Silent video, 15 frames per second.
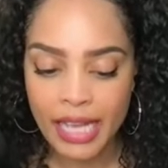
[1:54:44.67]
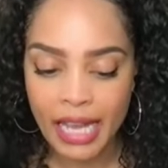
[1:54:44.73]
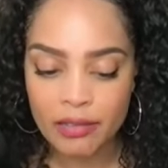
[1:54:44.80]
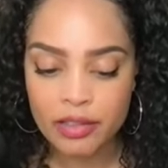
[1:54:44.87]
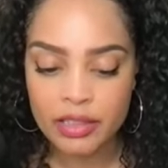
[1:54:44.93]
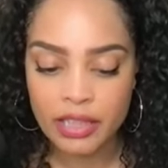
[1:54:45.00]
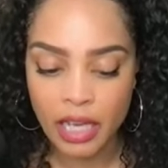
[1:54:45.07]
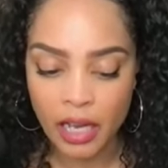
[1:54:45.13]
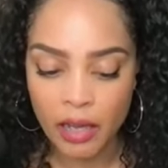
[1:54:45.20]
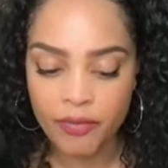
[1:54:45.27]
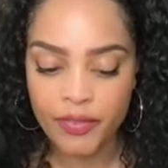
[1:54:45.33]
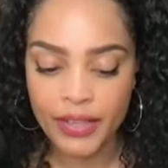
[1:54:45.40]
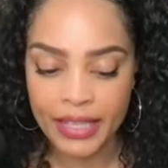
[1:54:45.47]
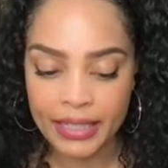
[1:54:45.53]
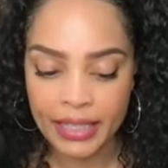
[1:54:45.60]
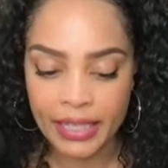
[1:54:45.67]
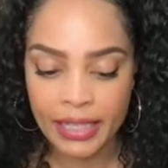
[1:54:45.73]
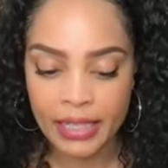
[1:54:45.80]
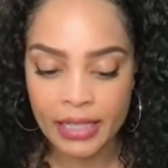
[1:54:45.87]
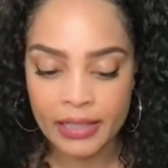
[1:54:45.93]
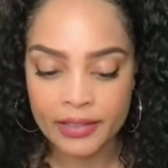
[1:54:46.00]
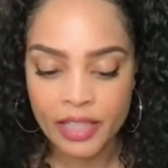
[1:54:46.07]
tough it
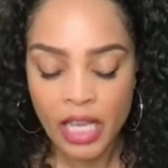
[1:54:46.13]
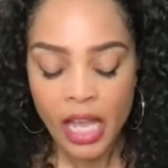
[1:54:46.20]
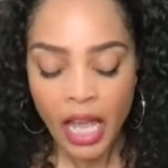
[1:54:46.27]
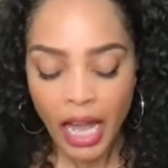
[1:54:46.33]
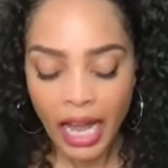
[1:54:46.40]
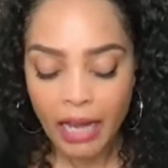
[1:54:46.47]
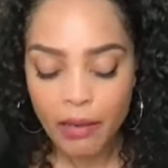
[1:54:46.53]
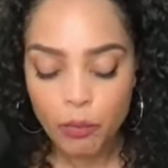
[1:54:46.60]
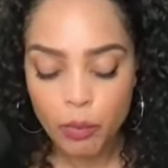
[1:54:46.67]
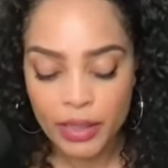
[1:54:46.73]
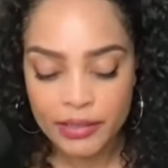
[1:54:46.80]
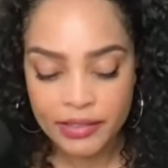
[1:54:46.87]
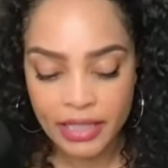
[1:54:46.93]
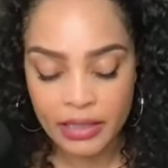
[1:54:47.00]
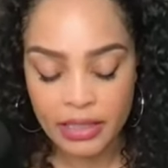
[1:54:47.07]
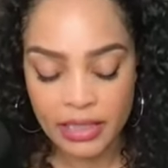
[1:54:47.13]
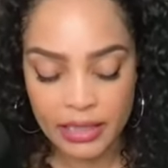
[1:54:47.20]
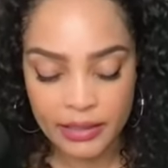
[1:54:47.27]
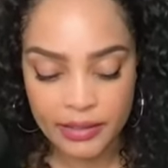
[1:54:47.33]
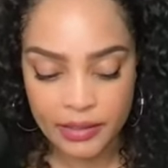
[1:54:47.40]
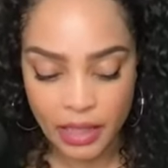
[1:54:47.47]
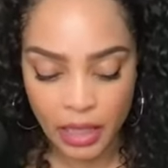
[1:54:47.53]
is. I will say
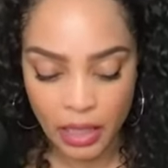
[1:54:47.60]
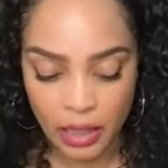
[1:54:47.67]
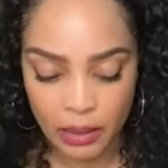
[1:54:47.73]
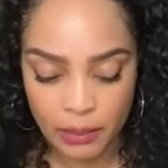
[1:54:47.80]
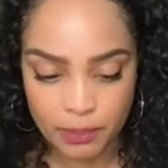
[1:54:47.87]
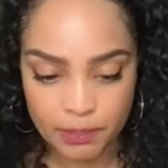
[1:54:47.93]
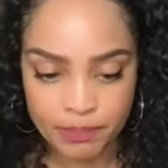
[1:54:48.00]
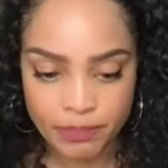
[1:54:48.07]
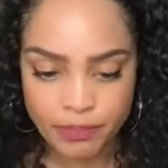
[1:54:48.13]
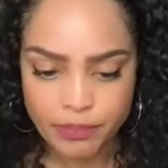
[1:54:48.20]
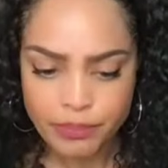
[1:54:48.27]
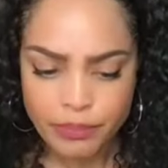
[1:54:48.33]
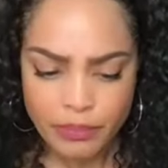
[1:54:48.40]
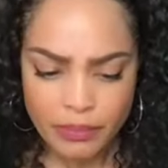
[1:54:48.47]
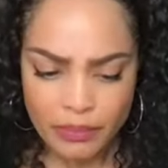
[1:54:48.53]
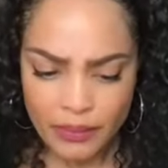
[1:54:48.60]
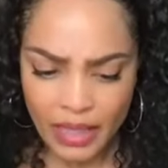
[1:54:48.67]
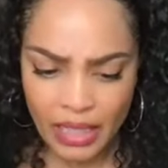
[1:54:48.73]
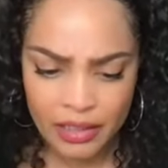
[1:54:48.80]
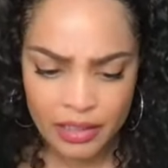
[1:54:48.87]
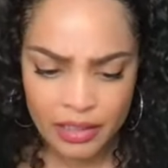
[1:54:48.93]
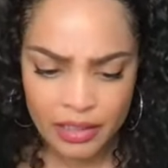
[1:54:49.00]
this. There
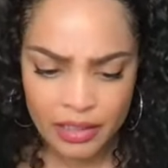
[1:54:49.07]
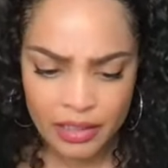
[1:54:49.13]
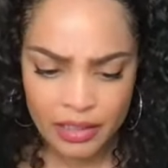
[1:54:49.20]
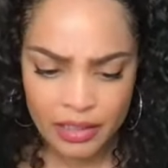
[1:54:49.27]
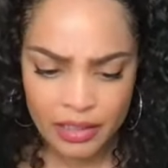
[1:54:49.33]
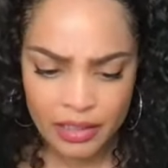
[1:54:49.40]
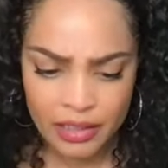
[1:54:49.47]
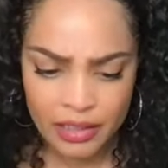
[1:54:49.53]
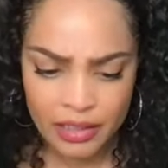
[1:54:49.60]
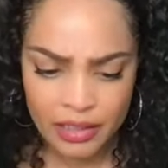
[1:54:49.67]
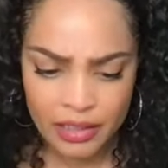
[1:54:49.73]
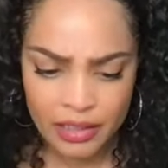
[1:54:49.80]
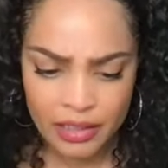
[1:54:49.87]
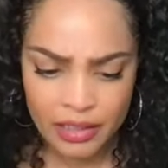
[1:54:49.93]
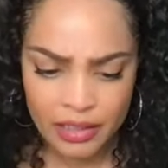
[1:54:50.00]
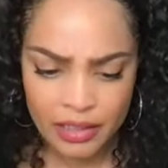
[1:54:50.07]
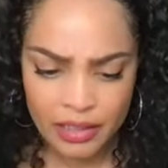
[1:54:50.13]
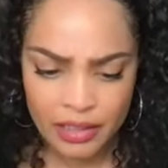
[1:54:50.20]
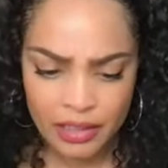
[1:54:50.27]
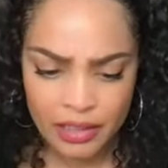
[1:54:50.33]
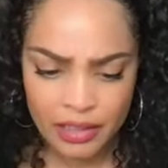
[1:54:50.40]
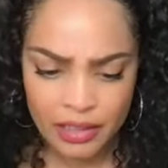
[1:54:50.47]
was just one more thing, right?
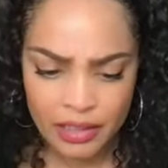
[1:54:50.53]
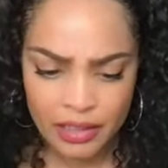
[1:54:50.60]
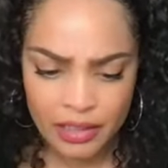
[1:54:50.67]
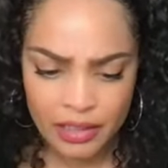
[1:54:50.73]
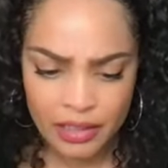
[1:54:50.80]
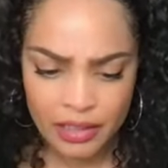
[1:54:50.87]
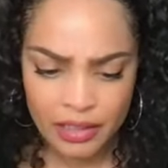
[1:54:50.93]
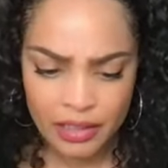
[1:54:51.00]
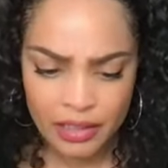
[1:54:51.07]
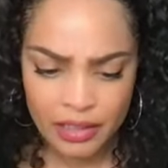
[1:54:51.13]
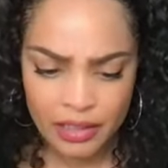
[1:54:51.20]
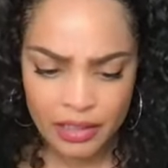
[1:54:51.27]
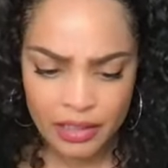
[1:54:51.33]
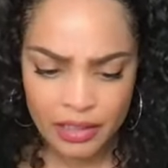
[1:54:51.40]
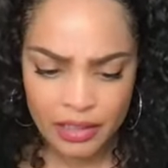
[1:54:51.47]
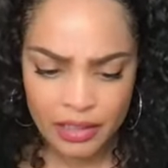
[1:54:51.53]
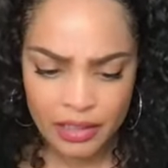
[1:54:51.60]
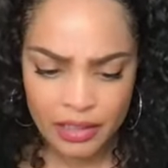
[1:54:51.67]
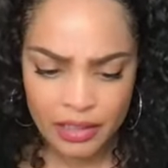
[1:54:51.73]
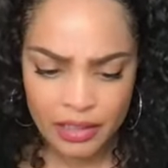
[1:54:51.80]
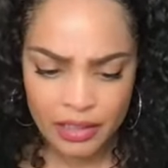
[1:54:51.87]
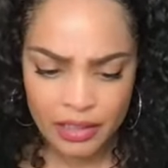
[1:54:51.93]
Again, I will always
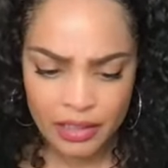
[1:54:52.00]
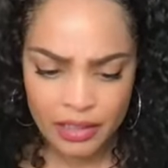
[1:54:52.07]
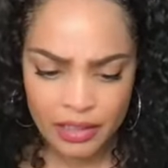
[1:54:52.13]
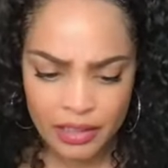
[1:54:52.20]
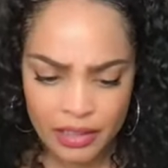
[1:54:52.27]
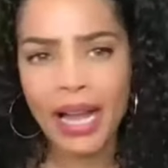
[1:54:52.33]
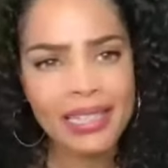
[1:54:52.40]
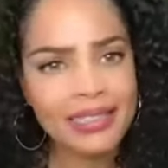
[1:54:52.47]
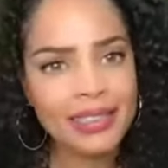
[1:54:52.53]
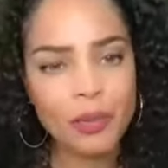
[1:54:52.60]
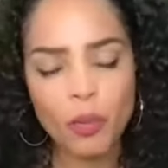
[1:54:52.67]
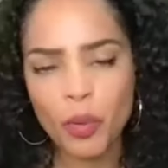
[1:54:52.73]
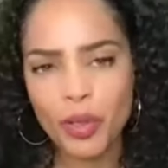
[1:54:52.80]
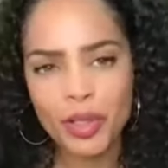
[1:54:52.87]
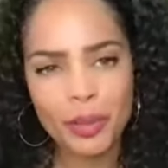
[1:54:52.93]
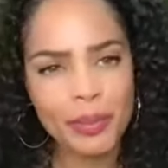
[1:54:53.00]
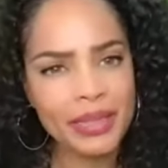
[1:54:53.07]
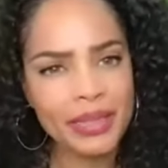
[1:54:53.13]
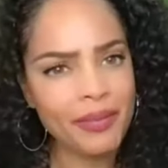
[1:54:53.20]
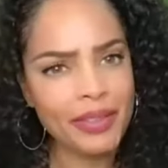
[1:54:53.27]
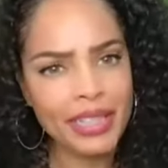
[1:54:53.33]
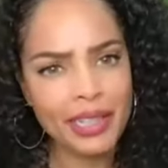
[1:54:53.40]
say too, why isn't William in the
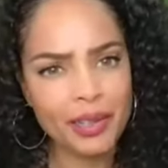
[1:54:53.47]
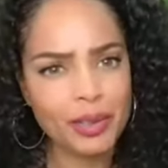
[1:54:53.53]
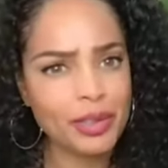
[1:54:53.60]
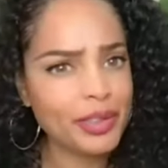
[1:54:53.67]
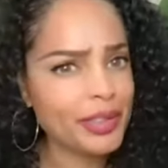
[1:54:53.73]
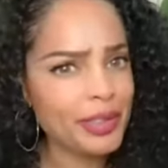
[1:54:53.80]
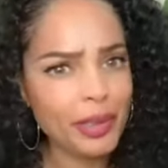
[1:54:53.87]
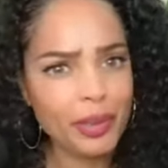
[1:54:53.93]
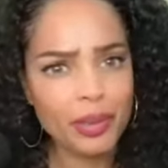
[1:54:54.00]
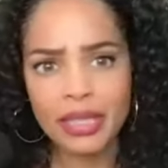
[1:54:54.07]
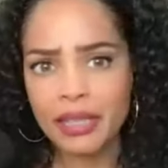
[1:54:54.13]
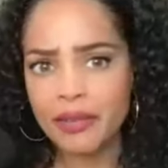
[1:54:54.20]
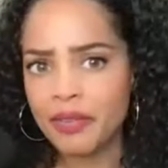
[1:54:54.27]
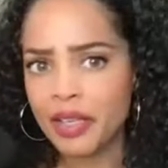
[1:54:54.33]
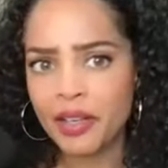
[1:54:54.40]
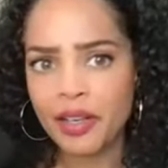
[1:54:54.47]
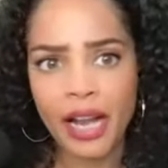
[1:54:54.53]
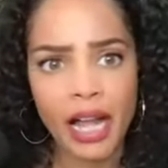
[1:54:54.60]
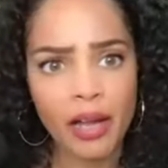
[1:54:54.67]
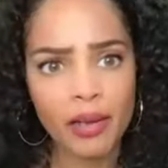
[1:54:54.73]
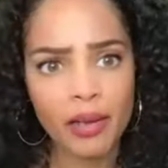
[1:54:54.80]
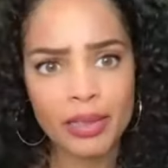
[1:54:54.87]
video? You're still leading her
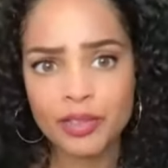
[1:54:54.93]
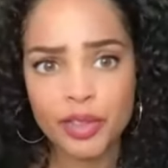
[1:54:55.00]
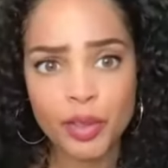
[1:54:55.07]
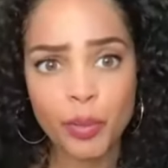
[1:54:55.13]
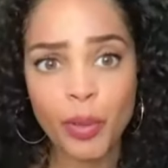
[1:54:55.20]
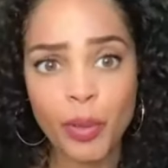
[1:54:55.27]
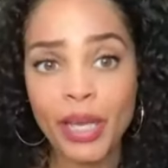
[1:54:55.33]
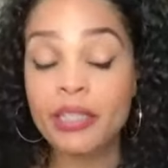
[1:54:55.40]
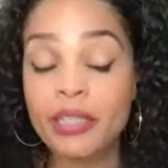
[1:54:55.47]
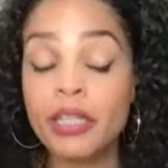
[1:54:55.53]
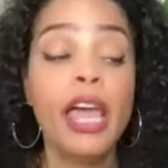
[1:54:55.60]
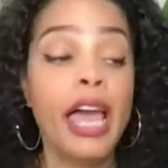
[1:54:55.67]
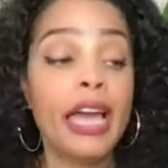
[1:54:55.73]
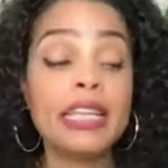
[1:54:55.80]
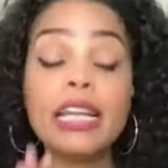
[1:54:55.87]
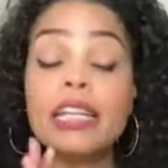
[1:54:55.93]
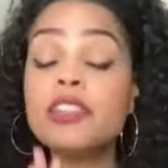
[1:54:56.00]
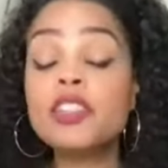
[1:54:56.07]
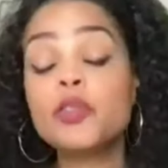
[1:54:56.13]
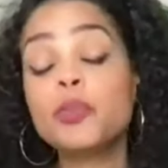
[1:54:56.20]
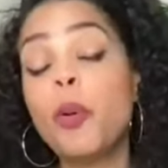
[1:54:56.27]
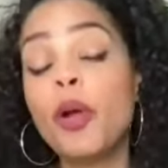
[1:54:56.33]
out into the wind. And at this
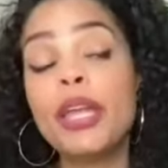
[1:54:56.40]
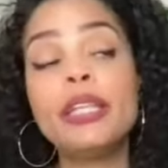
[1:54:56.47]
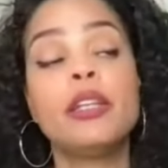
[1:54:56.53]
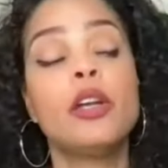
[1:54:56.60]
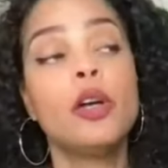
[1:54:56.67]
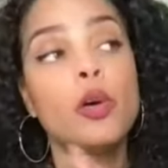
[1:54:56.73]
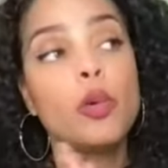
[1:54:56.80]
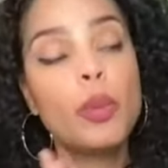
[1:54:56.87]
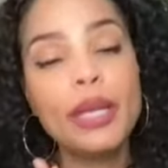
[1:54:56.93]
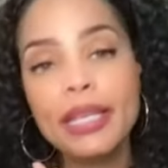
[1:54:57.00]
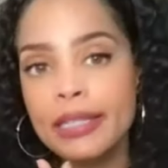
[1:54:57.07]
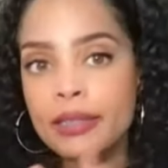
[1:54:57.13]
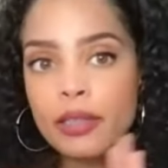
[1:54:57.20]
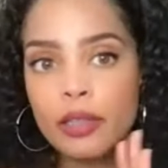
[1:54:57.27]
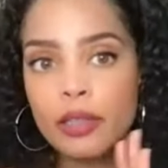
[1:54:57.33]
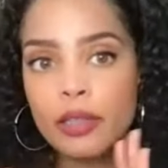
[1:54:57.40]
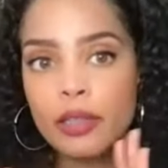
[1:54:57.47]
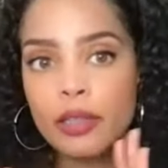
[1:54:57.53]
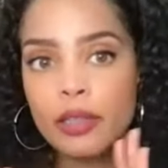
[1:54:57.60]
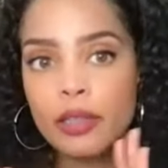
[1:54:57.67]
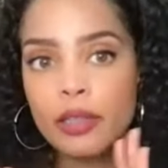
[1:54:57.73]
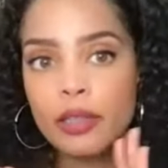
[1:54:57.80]
point, we can
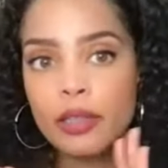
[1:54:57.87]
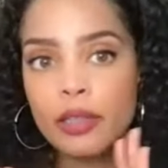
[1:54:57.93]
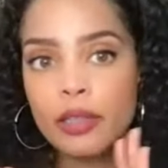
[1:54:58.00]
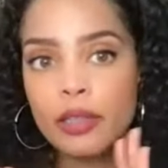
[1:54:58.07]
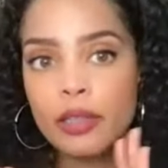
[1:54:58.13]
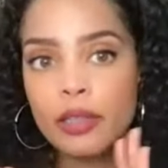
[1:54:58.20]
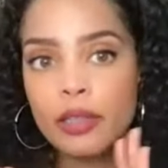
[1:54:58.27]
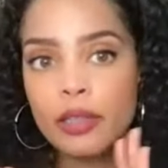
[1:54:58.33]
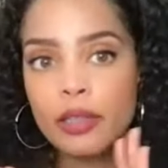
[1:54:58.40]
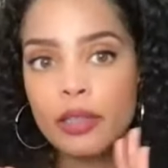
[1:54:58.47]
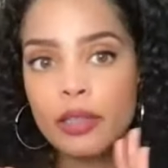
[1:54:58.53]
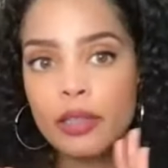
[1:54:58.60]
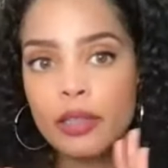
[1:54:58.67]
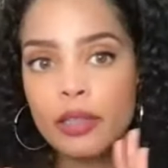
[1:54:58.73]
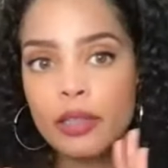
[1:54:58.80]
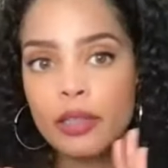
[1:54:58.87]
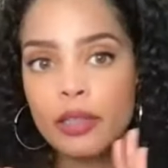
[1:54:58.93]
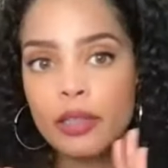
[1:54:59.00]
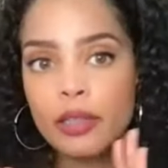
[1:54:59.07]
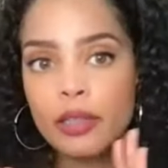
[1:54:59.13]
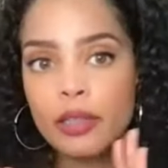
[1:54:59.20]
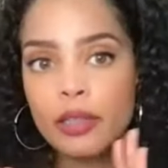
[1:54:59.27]
table whatever conversations we're
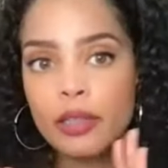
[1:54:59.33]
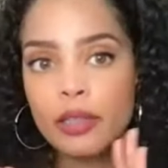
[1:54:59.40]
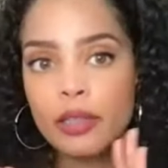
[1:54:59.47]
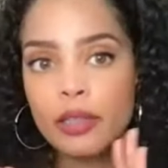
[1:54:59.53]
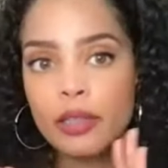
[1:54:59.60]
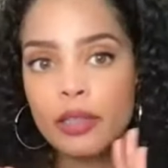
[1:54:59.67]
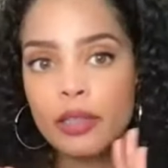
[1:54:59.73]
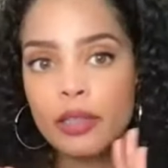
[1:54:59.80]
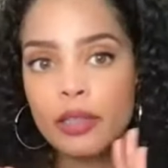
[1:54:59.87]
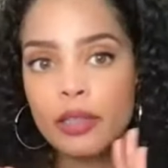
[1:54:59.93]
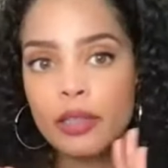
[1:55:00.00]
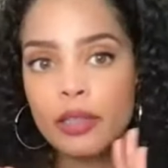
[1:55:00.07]
having about Kate,